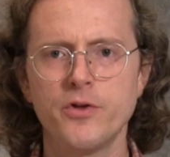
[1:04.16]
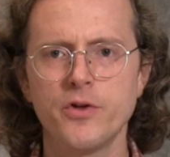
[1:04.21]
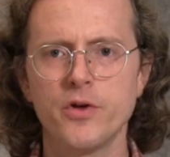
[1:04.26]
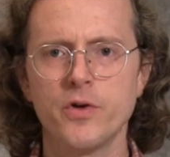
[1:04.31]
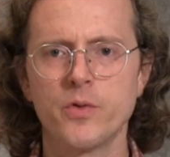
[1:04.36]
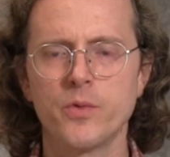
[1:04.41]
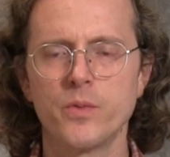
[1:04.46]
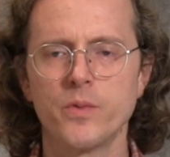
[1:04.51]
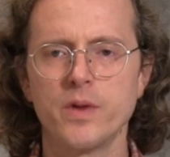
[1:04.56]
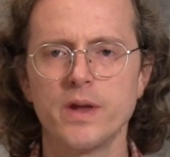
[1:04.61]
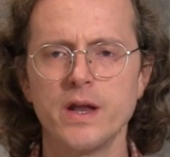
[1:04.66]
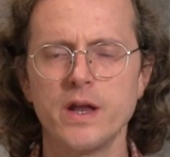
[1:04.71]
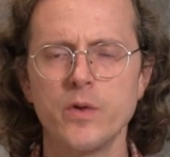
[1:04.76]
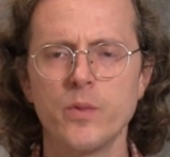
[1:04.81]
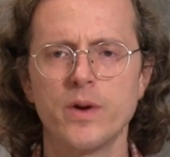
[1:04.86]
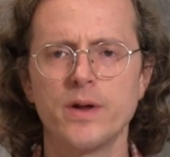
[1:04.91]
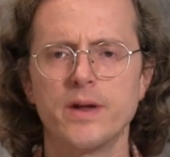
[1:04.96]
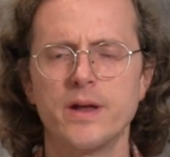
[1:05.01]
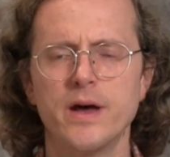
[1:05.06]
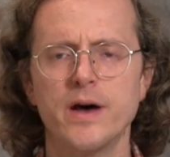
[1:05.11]
to
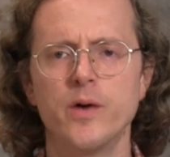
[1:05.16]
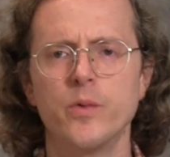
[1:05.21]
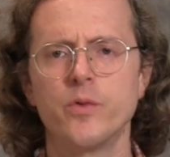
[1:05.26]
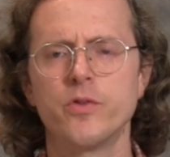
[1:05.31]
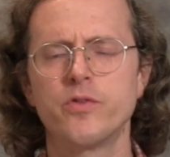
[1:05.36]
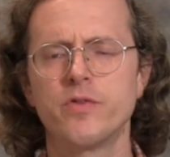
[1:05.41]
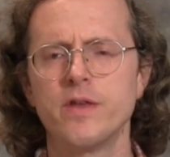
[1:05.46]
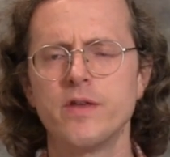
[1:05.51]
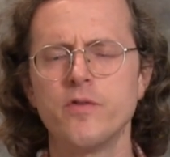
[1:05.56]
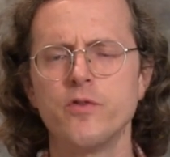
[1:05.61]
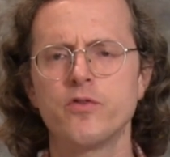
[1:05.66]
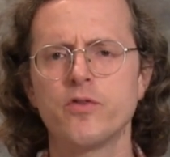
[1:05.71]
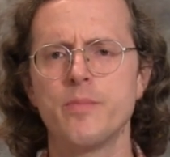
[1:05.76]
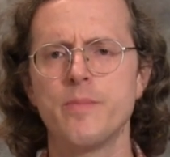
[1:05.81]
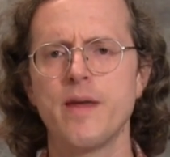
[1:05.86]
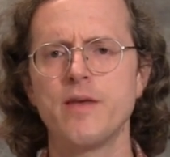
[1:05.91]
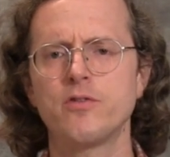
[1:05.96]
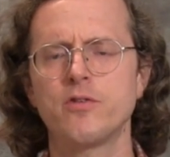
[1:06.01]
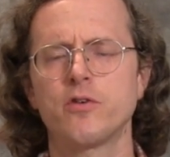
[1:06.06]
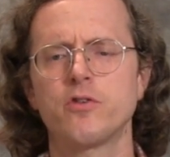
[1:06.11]
anyone with even some
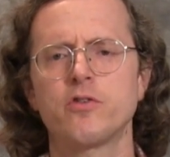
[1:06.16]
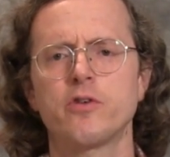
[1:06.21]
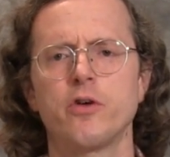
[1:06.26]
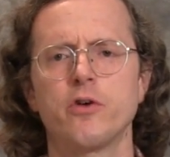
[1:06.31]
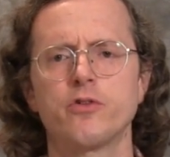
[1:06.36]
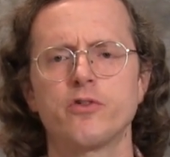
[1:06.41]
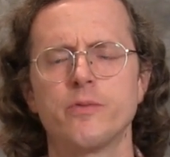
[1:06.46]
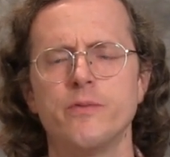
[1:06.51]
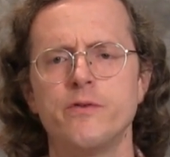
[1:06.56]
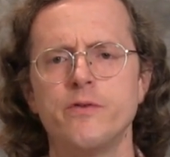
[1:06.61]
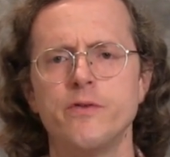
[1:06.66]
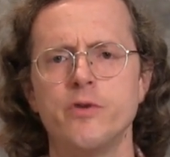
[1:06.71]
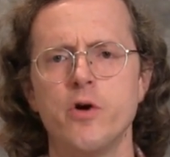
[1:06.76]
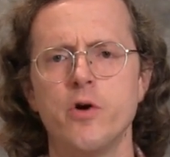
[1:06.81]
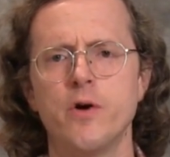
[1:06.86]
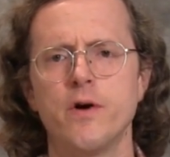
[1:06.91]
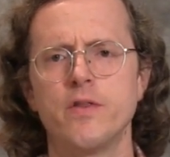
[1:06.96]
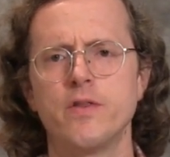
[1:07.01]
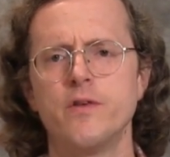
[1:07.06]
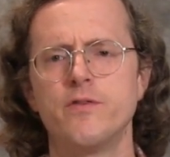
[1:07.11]
basic skills. And if
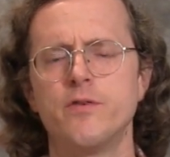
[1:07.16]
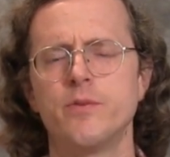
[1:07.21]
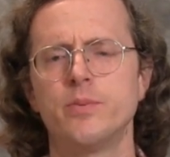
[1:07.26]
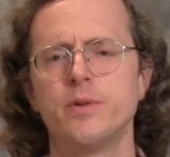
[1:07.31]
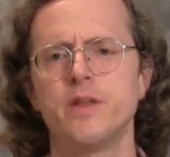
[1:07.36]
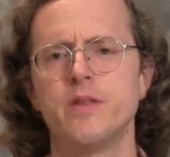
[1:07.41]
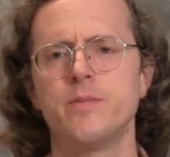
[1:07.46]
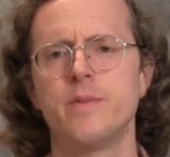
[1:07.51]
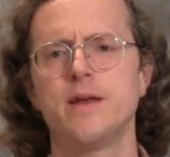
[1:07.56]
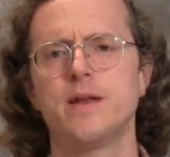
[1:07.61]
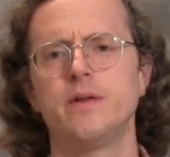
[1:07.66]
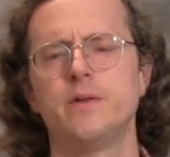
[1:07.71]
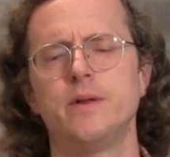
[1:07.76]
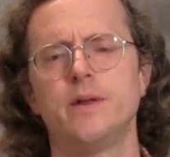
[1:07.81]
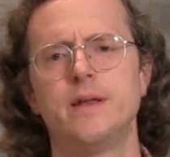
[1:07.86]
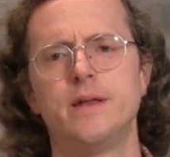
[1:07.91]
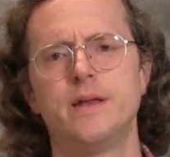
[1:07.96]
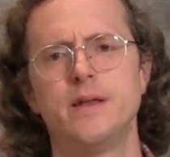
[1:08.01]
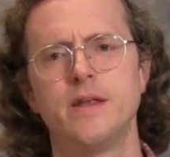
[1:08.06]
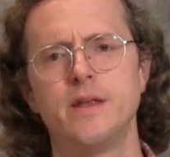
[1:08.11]
you play the
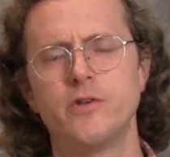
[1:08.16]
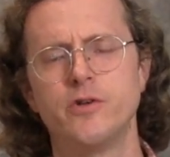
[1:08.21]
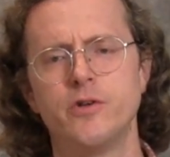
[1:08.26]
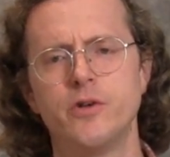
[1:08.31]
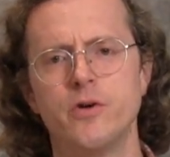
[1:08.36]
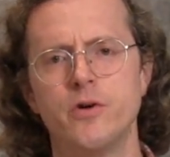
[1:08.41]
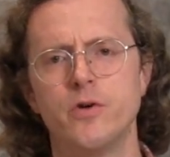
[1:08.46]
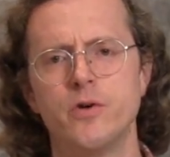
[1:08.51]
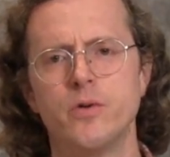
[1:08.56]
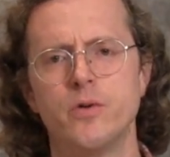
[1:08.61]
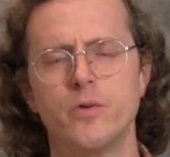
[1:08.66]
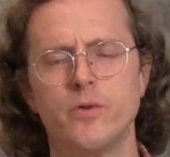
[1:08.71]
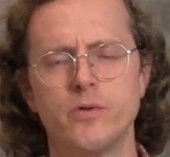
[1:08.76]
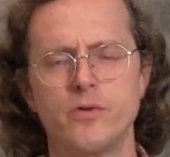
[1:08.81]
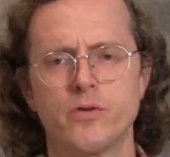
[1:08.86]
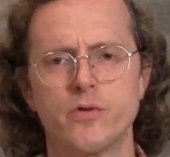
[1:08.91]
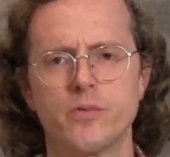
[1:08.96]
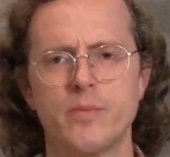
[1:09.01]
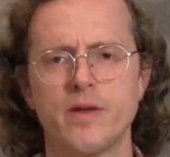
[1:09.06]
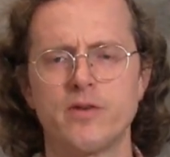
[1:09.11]
mandolin and you know
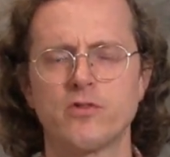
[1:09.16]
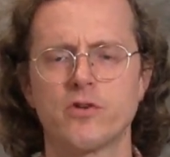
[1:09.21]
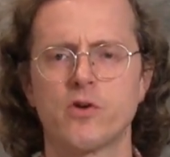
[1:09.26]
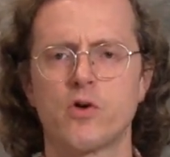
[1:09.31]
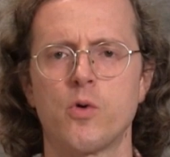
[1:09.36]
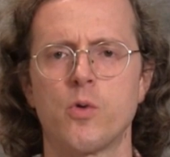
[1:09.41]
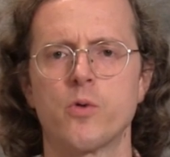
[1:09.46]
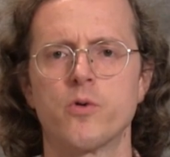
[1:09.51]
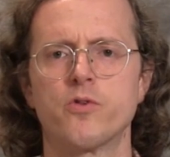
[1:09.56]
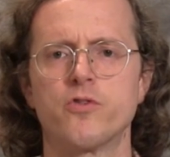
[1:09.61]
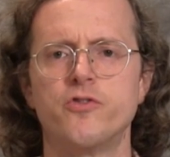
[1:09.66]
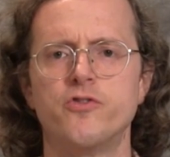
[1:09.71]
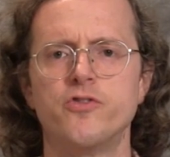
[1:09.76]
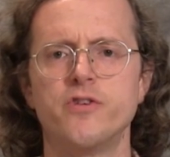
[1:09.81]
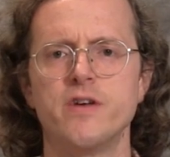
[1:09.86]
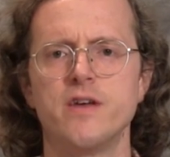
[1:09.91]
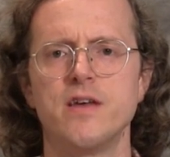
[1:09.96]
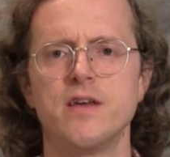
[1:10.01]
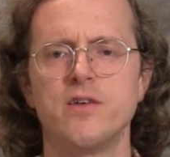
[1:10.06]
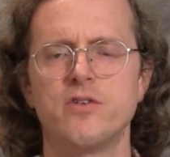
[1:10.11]
your basic chords
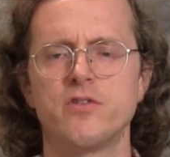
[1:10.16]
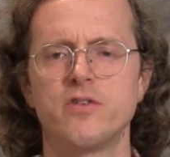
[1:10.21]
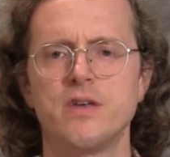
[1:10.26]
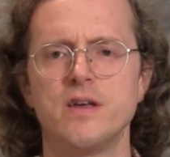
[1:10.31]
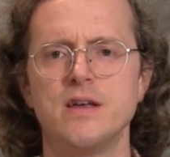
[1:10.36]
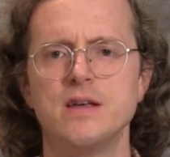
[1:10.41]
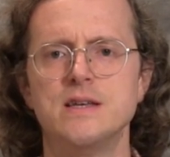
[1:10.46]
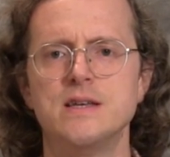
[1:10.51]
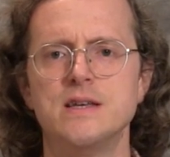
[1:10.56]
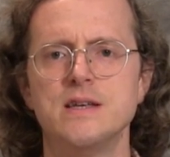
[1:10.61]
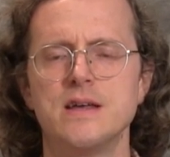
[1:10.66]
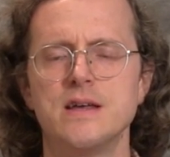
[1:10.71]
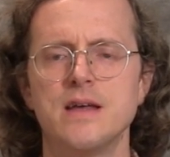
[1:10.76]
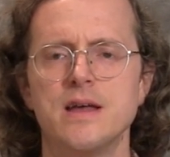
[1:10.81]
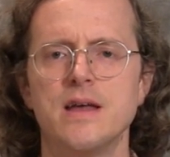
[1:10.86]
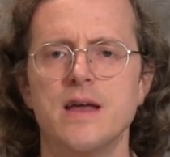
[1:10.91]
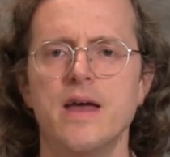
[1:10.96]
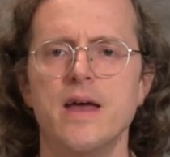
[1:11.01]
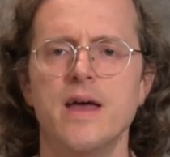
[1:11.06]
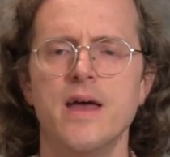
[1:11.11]
G, C,
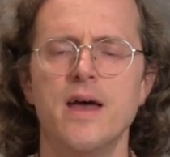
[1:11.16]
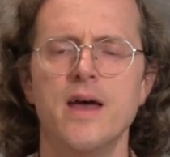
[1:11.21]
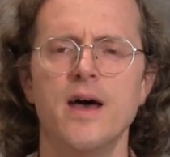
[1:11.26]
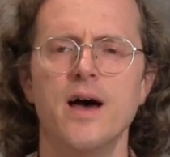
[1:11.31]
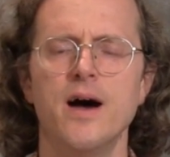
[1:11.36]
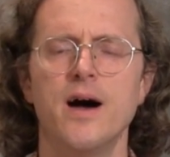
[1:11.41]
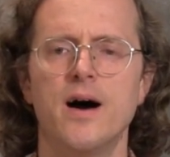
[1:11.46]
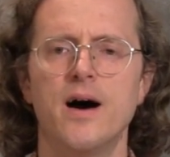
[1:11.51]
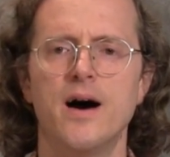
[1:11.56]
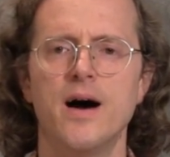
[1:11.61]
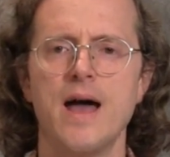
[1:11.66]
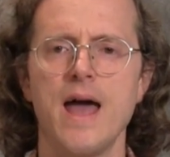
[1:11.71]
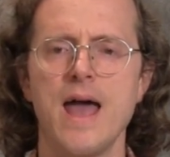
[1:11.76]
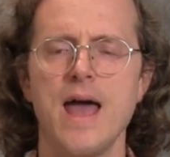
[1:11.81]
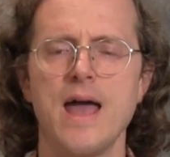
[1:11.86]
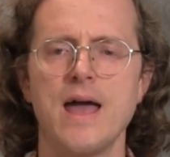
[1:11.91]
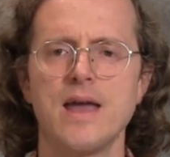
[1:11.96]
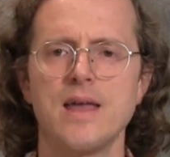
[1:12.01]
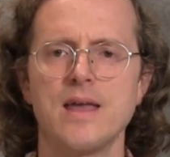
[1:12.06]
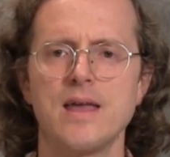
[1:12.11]
D,
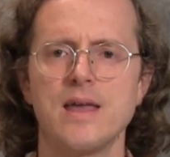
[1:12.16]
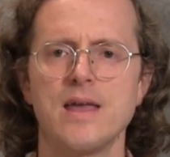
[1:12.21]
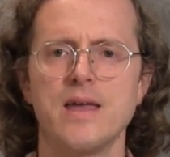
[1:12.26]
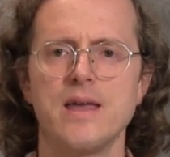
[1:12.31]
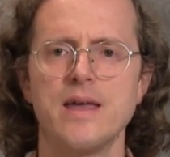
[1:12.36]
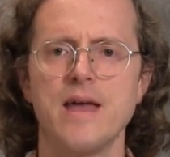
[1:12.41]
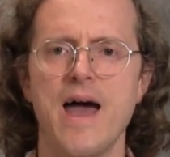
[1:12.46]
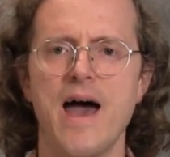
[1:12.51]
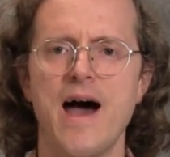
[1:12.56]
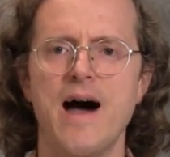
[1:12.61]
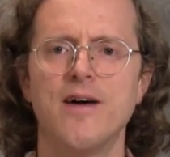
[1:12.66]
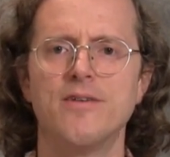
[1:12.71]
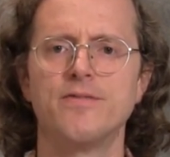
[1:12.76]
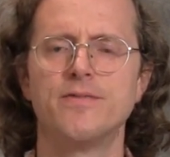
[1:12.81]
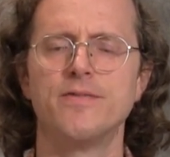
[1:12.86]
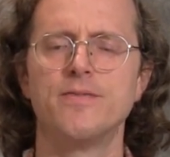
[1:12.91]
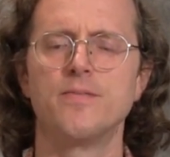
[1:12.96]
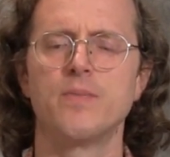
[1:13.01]
A, E, F,